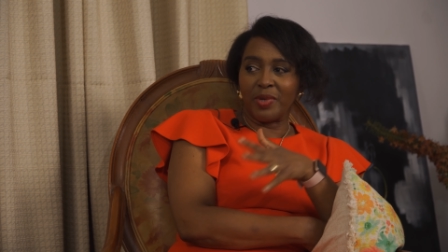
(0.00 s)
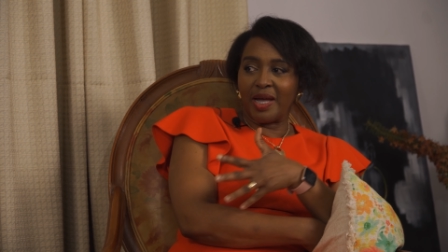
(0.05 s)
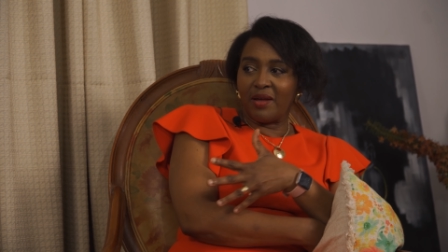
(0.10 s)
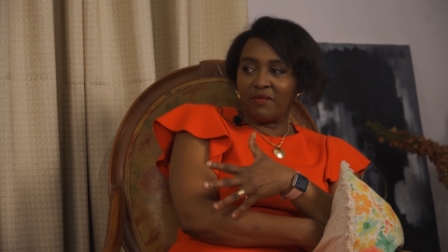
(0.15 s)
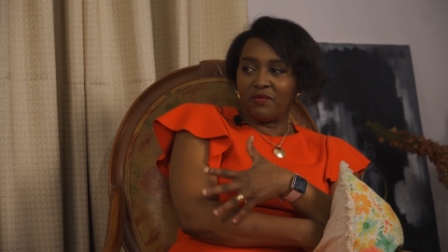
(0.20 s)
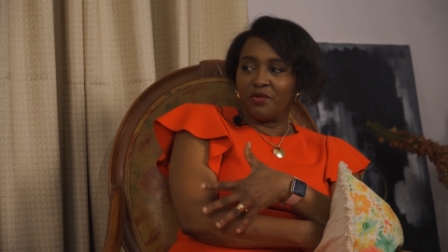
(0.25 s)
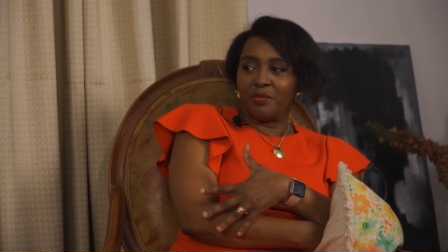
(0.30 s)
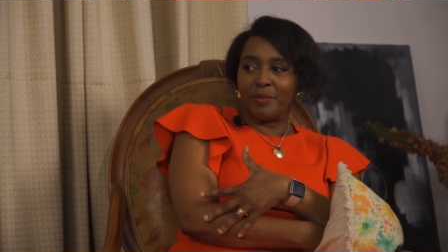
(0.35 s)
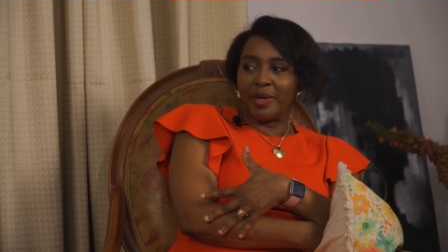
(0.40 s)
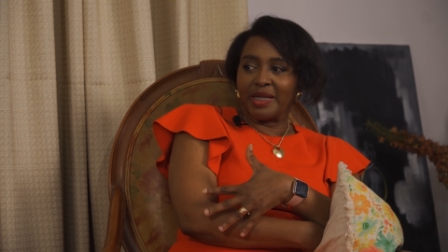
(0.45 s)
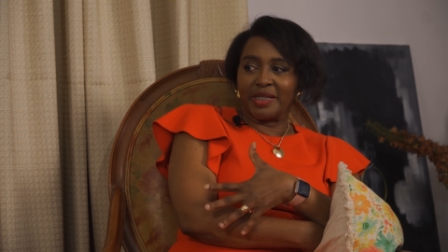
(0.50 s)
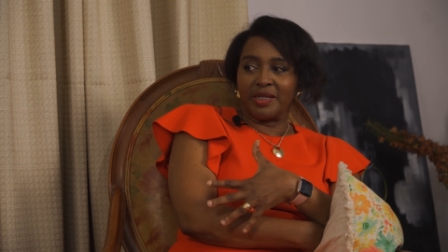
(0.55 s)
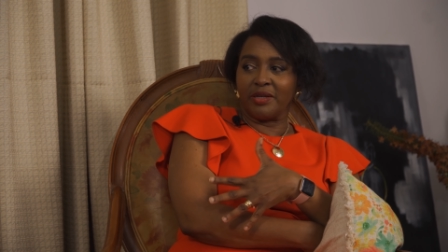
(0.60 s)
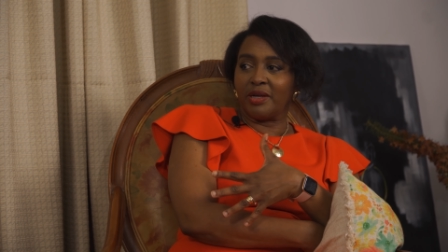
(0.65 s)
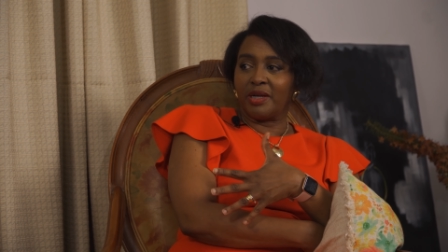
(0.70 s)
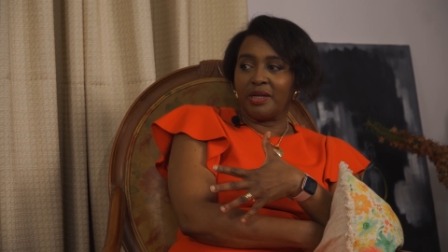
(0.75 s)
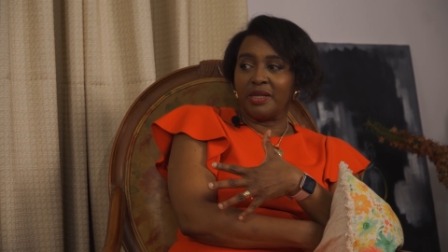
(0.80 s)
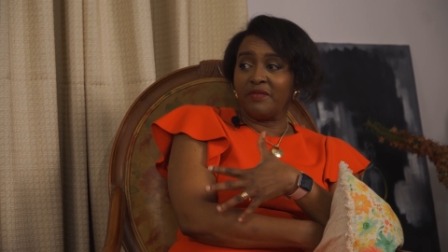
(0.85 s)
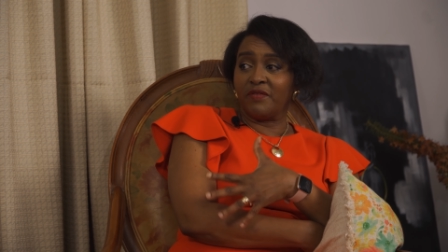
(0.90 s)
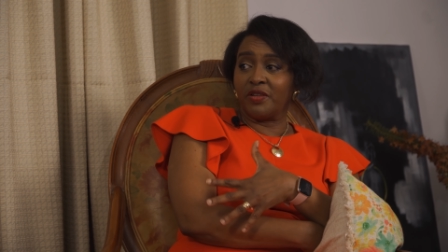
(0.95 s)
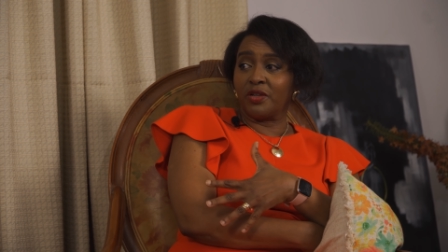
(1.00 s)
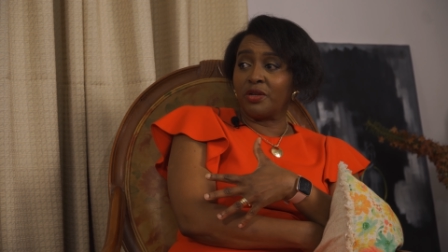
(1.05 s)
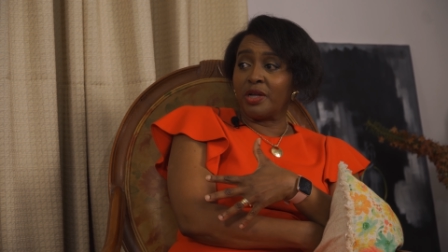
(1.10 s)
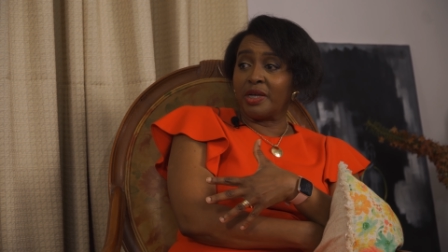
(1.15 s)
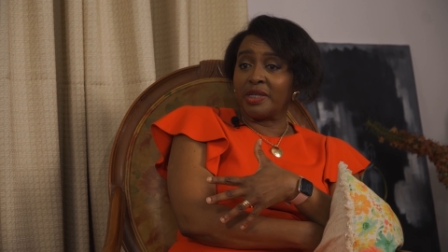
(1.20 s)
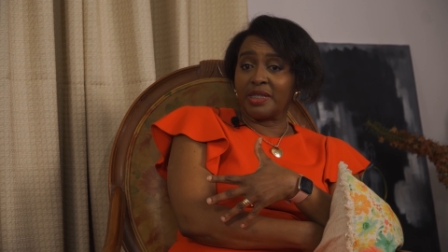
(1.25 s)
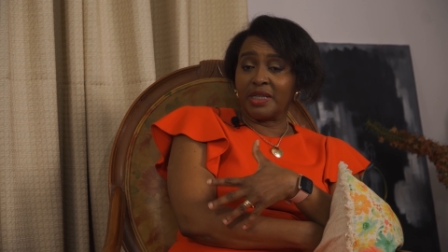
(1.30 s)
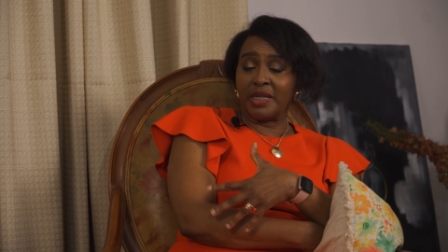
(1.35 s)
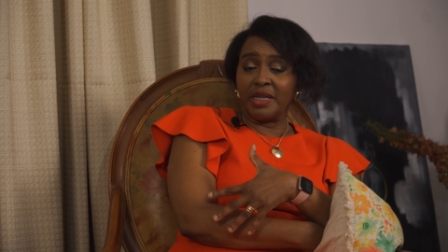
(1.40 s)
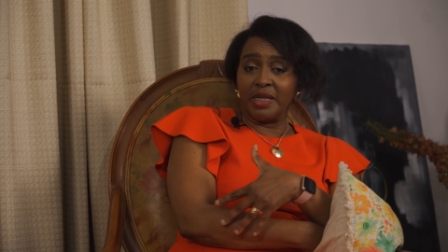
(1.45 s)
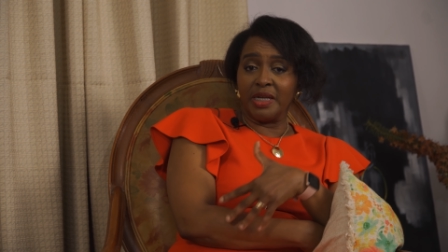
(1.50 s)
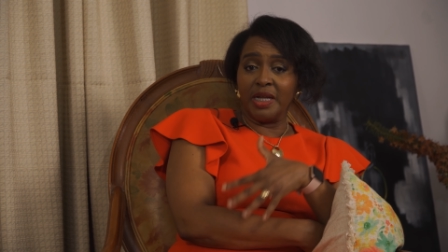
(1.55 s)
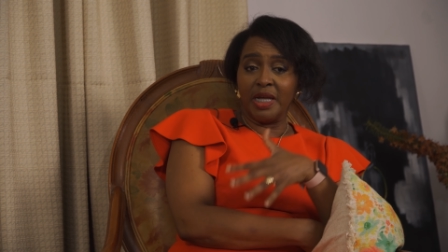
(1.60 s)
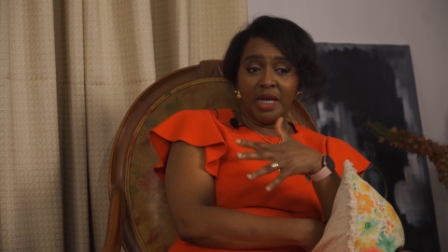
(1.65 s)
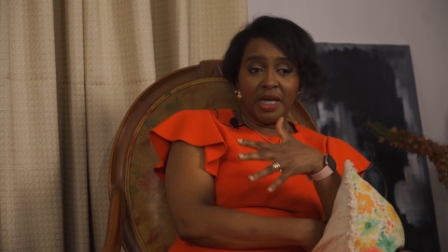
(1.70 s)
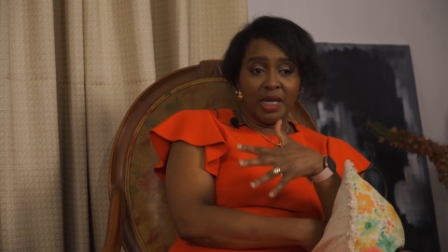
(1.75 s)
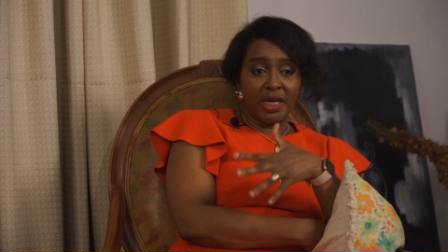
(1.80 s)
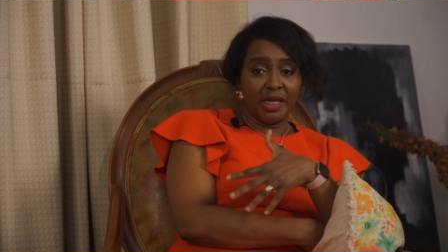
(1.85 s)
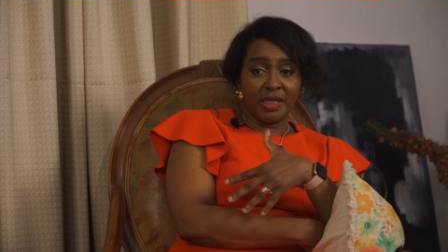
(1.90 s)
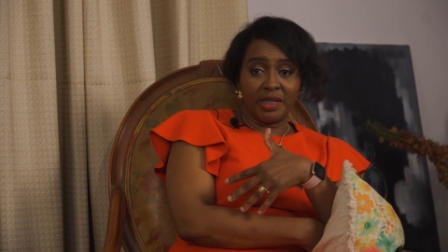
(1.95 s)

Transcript: We have good bacteria living on our skin. Mm-hmm.